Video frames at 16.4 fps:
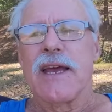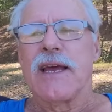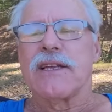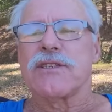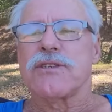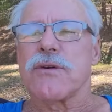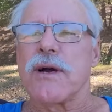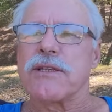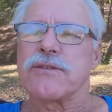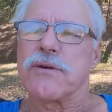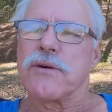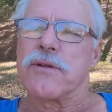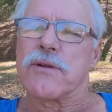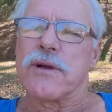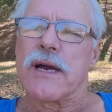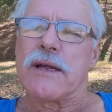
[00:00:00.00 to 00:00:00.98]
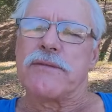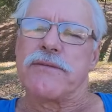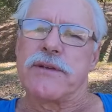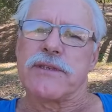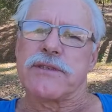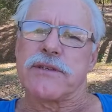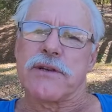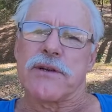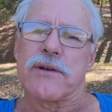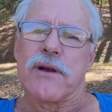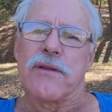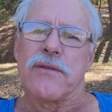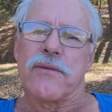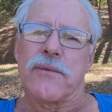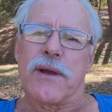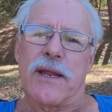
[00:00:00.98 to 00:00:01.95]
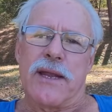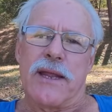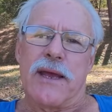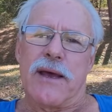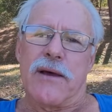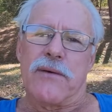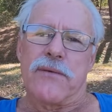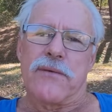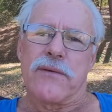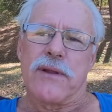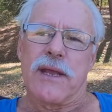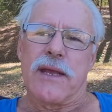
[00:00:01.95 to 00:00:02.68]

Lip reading: And so I told her I'd visit her on the way down.